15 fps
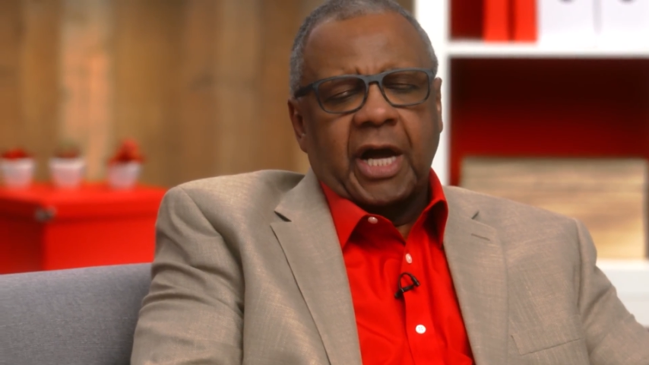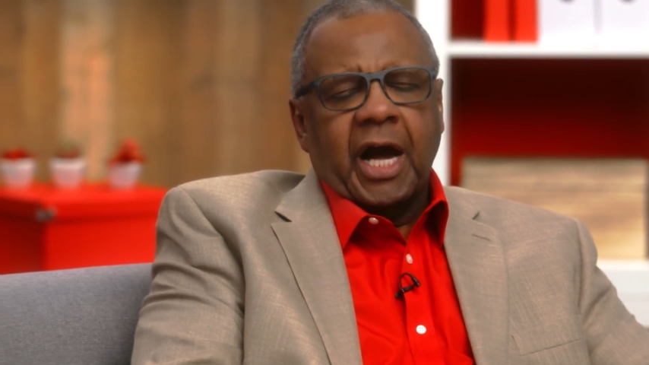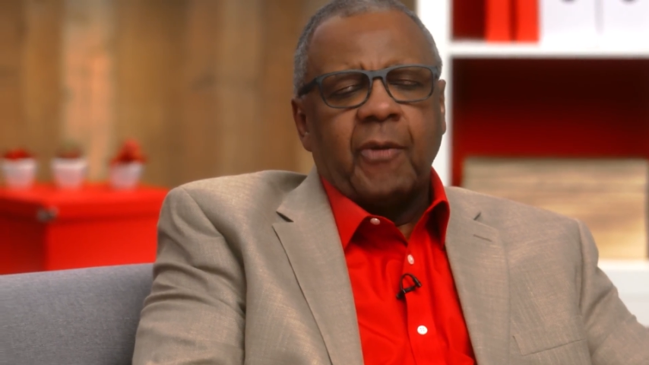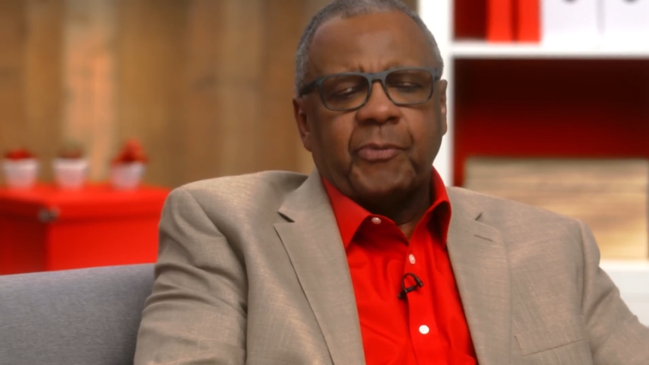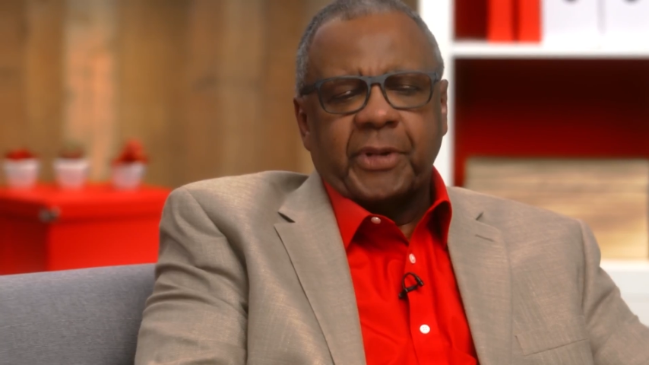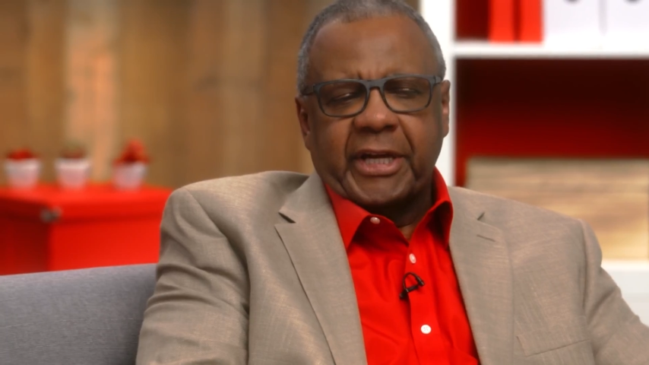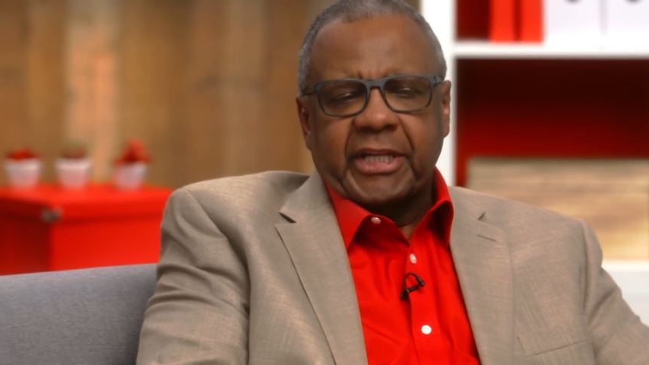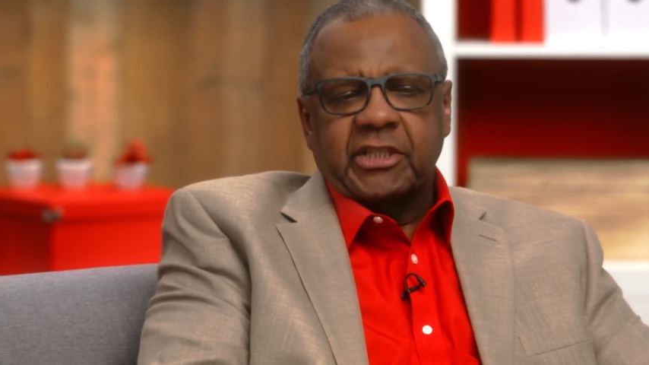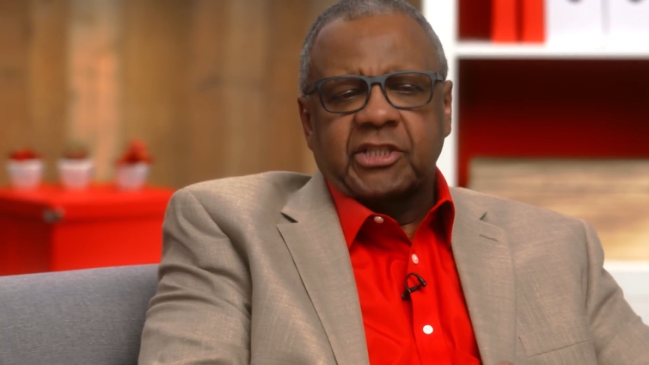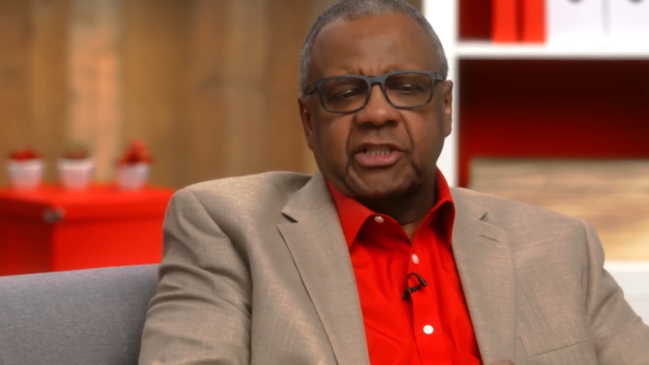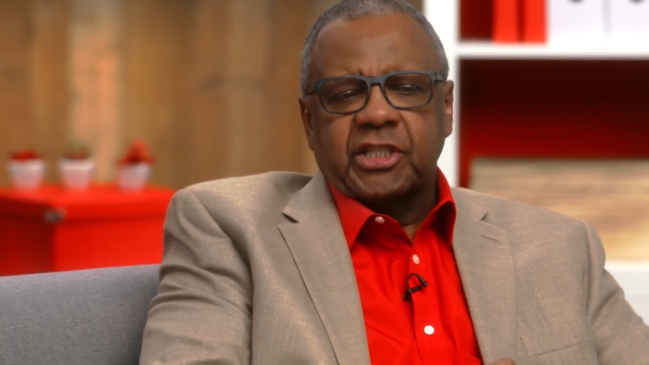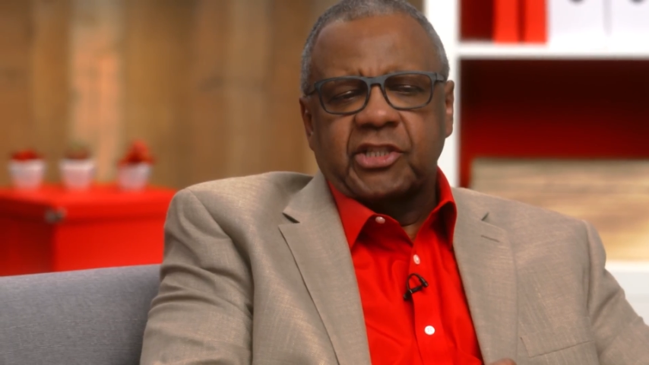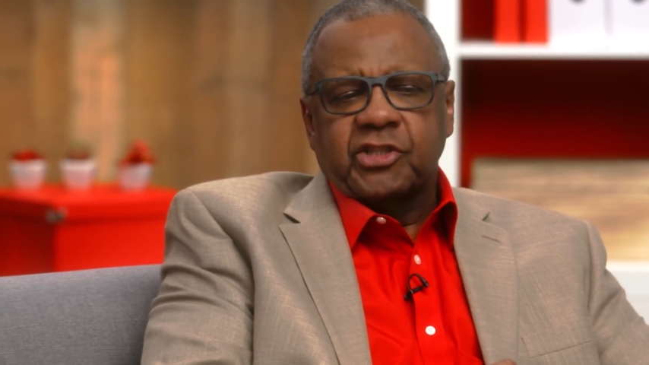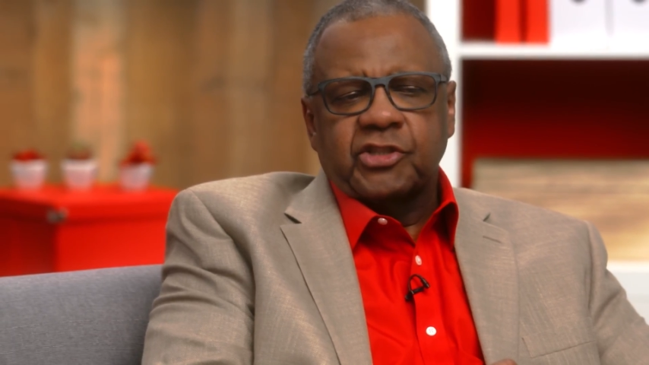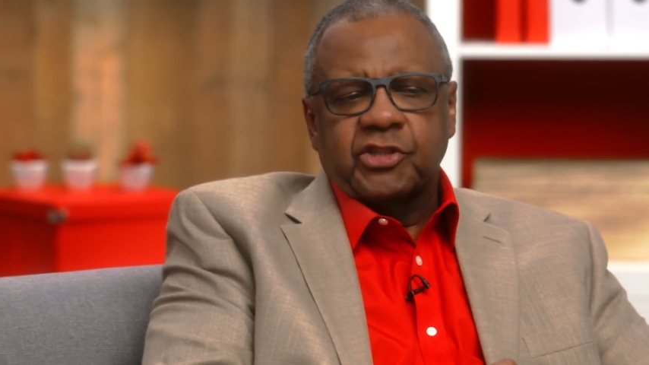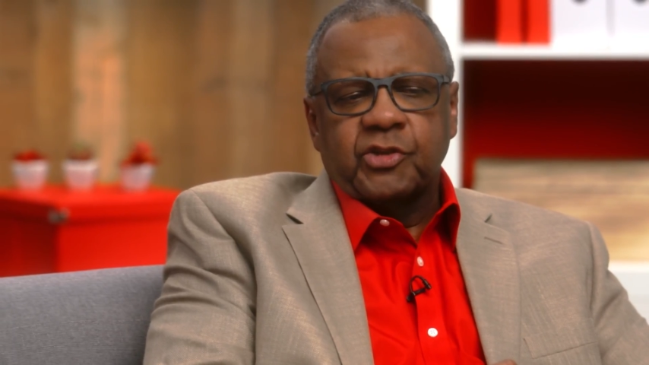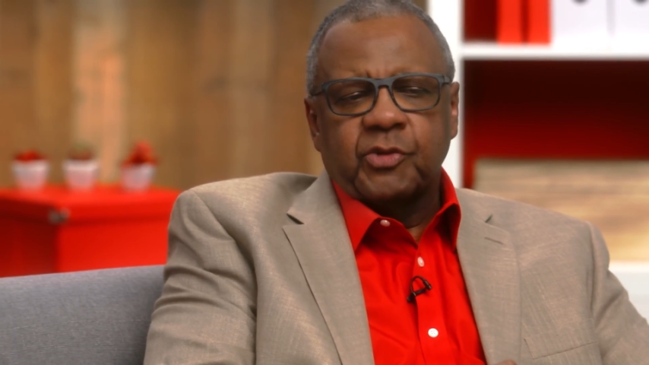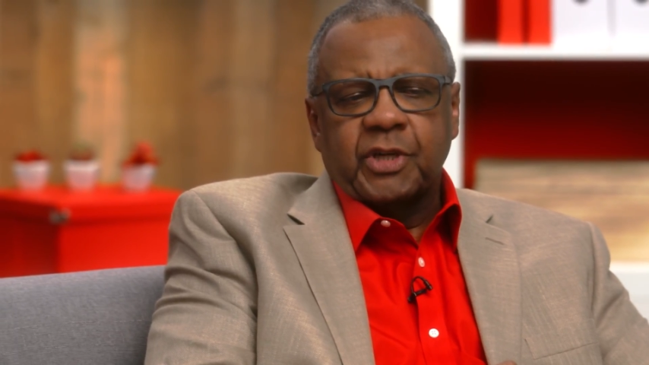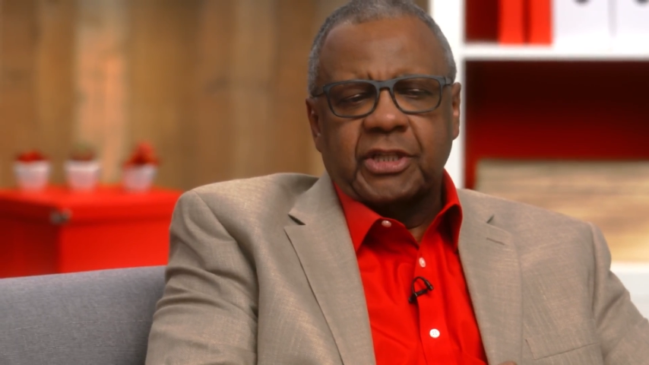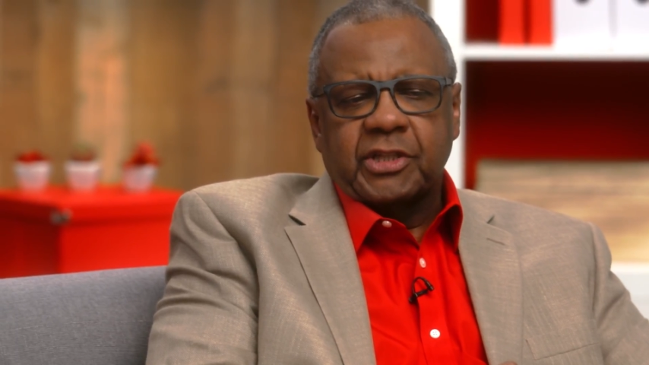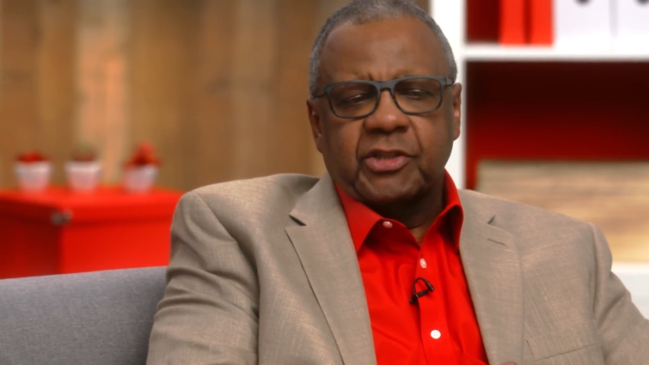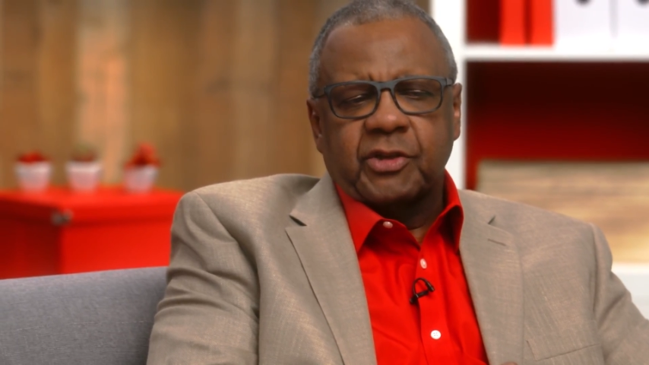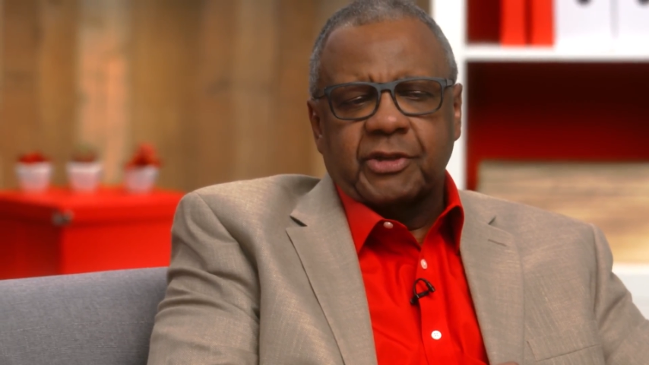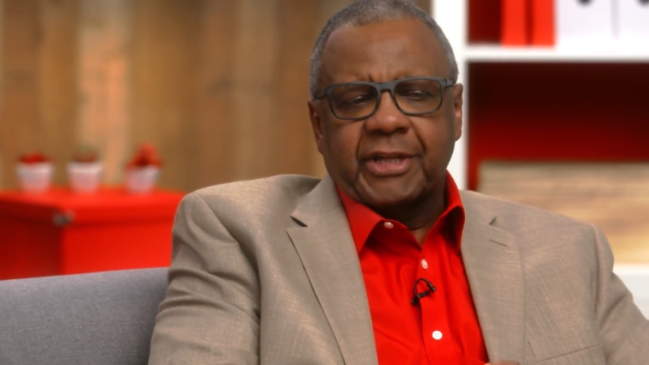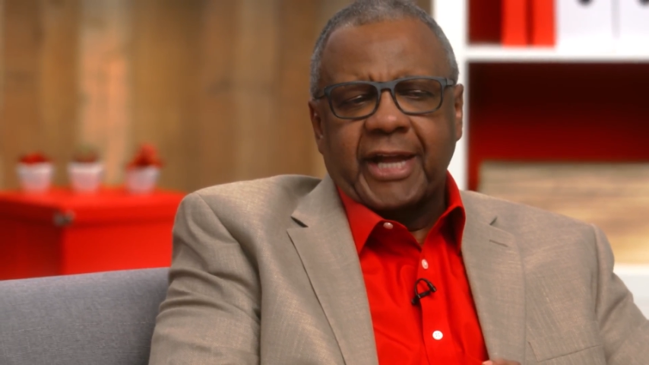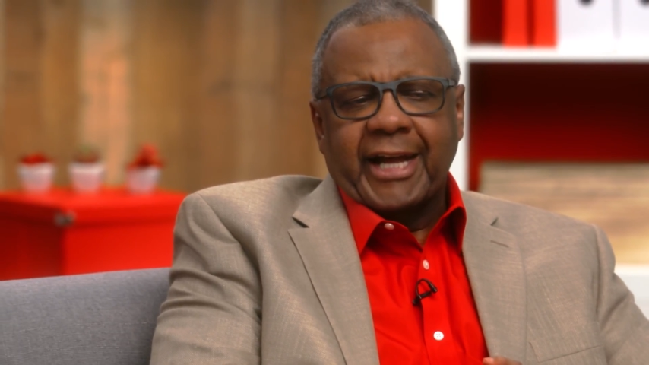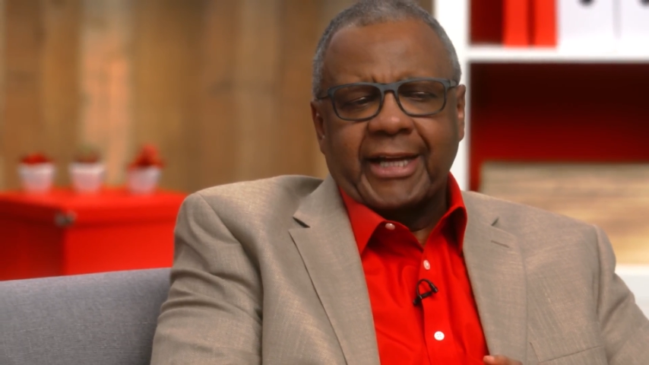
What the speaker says: I'm paying attention to it so that